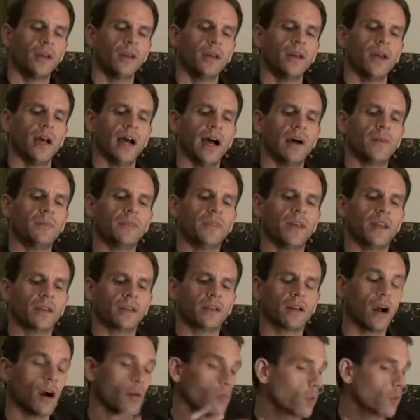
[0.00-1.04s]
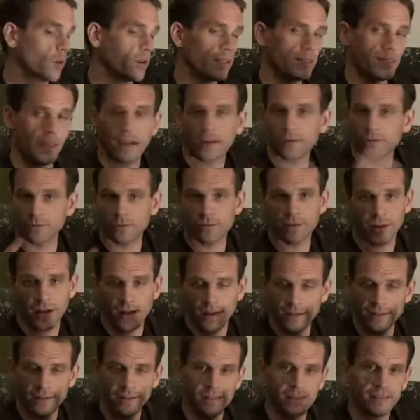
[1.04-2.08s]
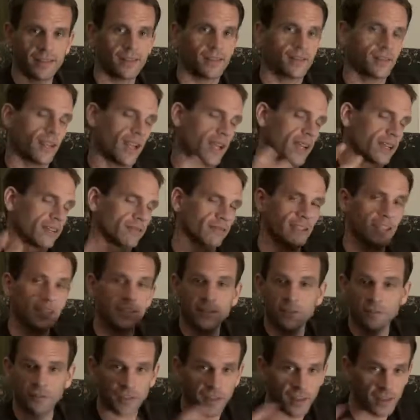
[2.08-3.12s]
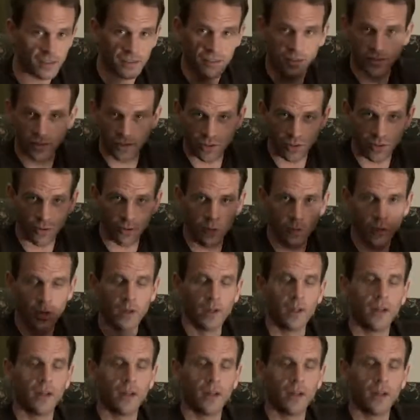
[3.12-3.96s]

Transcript: that come with exercises and lists of things to do,